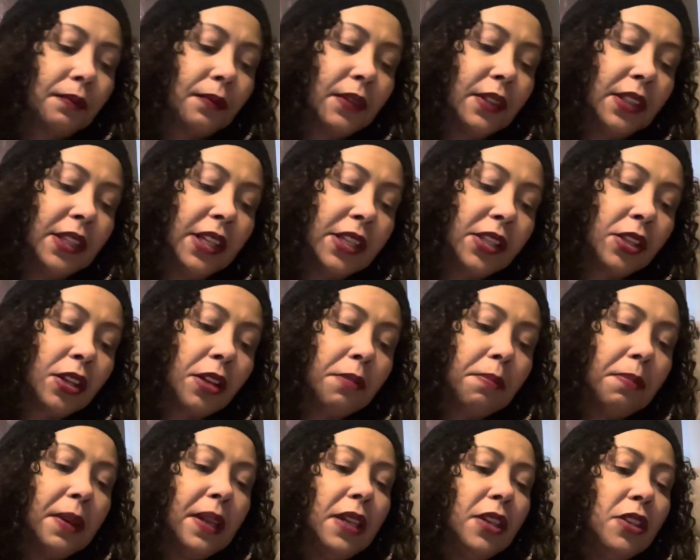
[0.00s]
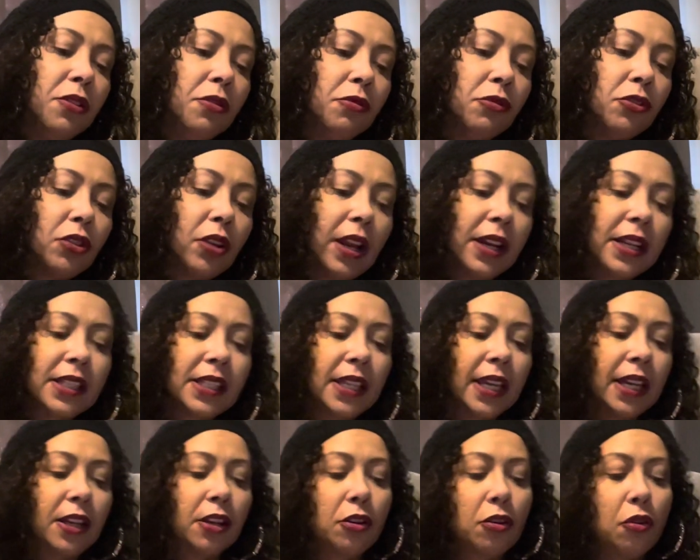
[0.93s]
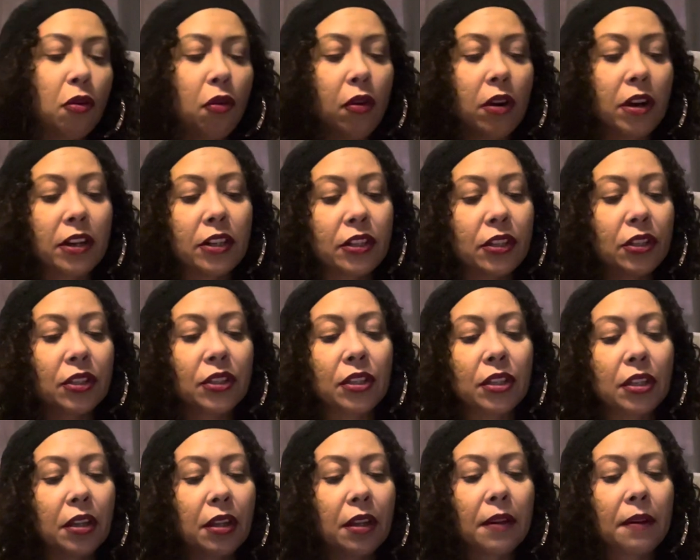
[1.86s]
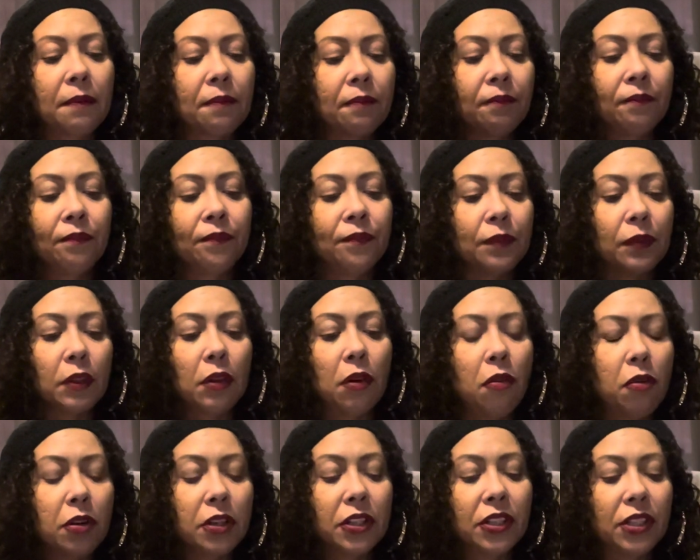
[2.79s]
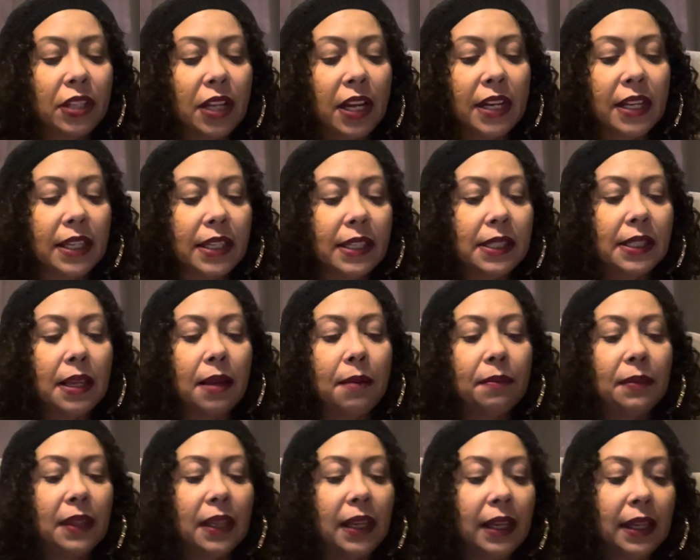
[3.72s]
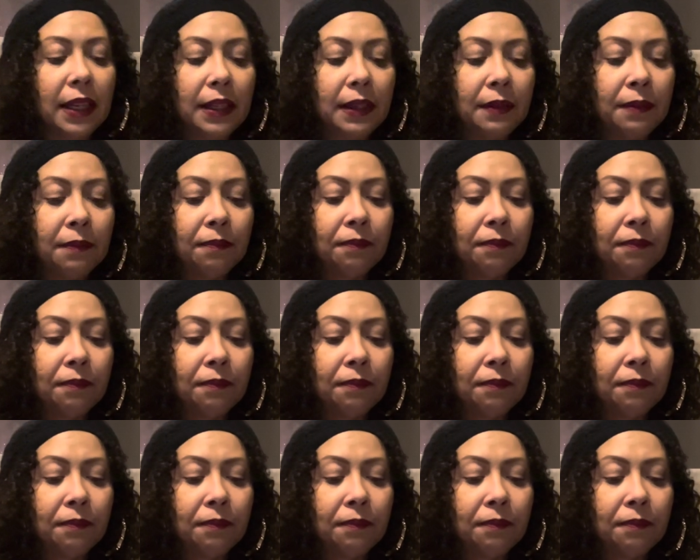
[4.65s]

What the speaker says: This could be you trying to take a course or study something,